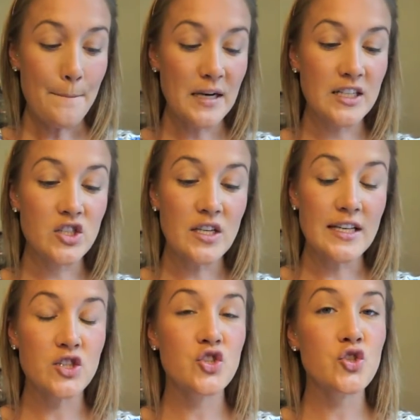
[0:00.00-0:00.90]
but
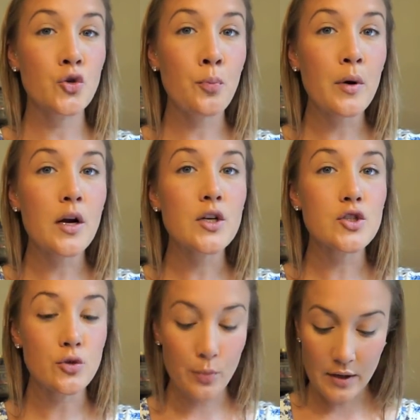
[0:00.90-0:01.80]
it's super,
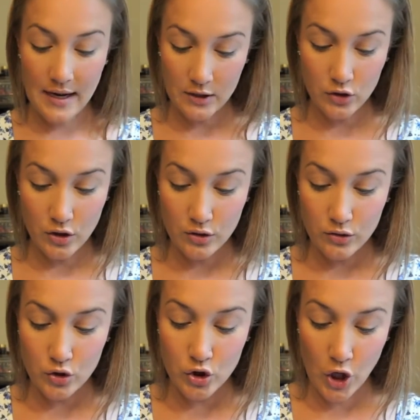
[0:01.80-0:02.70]
super natural.
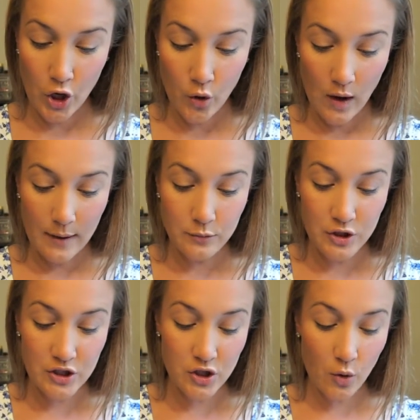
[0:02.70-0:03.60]
So I'm
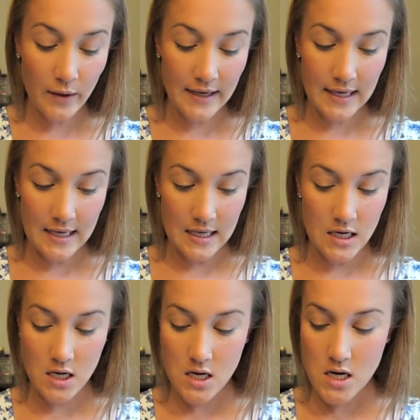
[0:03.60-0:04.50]
just going
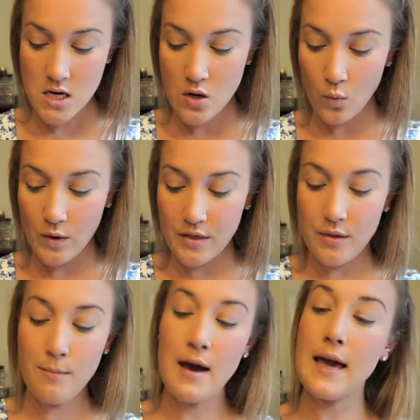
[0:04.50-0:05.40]
in with
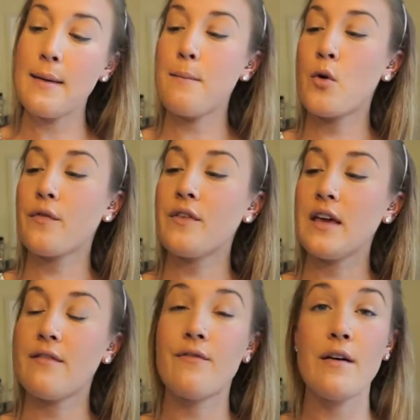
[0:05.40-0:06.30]
my Morphe
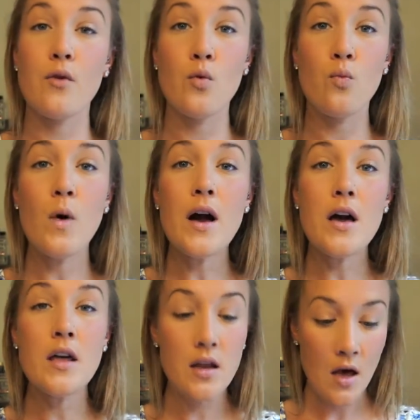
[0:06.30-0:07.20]

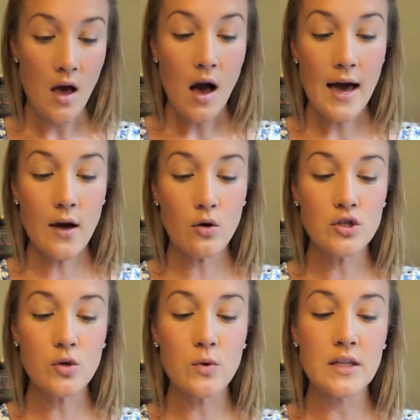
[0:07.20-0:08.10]
M501. I
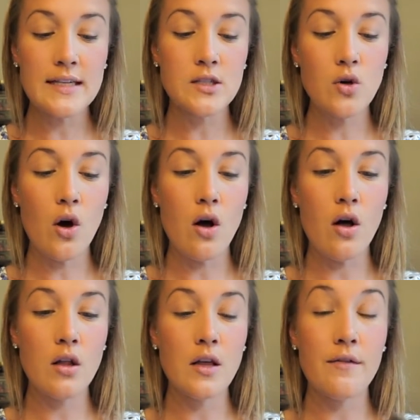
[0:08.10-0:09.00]
also will list
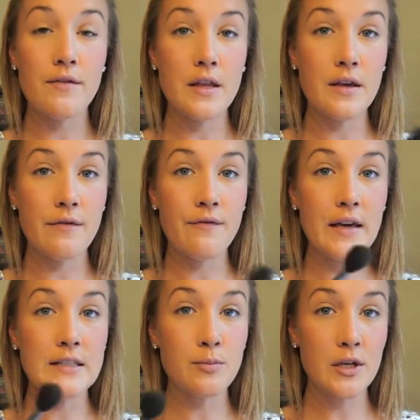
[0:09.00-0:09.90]
all of the
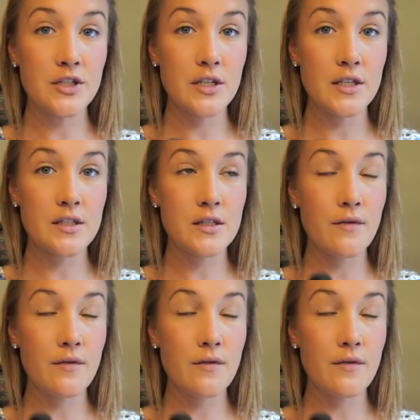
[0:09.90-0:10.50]
face brushes